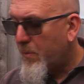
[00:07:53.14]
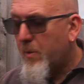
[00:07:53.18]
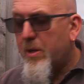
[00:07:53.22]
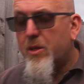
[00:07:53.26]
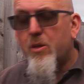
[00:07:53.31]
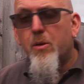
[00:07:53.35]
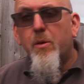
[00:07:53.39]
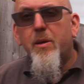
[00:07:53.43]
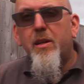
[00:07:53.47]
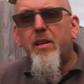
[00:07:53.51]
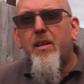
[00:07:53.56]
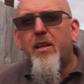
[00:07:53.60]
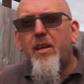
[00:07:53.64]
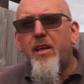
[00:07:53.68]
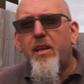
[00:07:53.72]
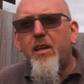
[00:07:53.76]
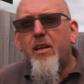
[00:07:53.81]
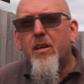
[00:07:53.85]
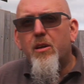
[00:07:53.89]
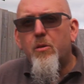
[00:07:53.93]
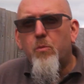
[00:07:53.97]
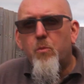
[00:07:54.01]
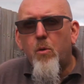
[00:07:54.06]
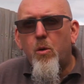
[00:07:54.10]
We're doing
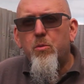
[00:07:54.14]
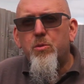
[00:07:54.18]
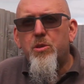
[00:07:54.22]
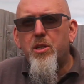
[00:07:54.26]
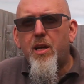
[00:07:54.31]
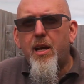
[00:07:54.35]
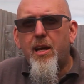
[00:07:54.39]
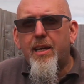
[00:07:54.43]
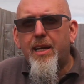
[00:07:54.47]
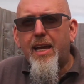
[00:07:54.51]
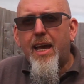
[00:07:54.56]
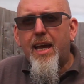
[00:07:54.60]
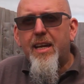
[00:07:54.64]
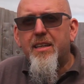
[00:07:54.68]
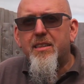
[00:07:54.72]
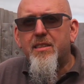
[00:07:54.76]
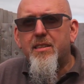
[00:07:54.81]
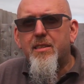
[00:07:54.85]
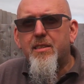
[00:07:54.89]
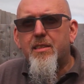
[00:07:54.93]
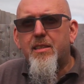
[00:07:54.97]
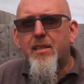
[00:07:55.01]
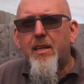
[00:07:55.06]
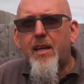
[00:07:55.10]
the water,
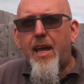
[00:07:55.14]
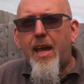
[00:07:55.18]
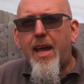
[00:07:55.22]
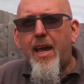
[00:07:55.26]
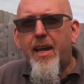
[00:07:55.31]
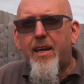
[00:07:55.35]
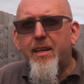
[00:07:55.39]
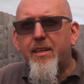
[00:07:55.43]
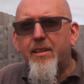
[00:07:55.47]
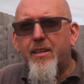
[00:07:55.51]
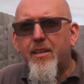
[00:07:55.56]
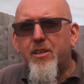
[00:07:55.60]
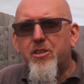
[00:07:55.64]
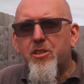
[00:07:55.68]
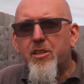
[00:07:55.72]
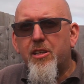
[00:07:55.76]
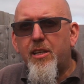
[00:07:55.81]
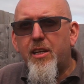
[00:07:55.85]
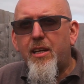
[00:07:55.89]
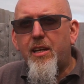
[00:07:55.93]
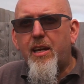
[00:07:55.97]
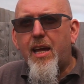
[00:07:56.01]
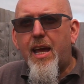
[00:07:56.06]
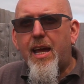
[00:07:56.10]
gas, air
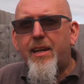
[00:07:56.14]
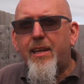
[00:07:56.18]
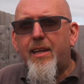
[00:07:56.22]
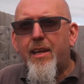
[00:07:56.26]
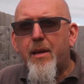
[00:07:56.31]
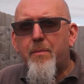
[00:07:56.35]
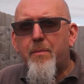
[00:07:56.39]
conditioning, and the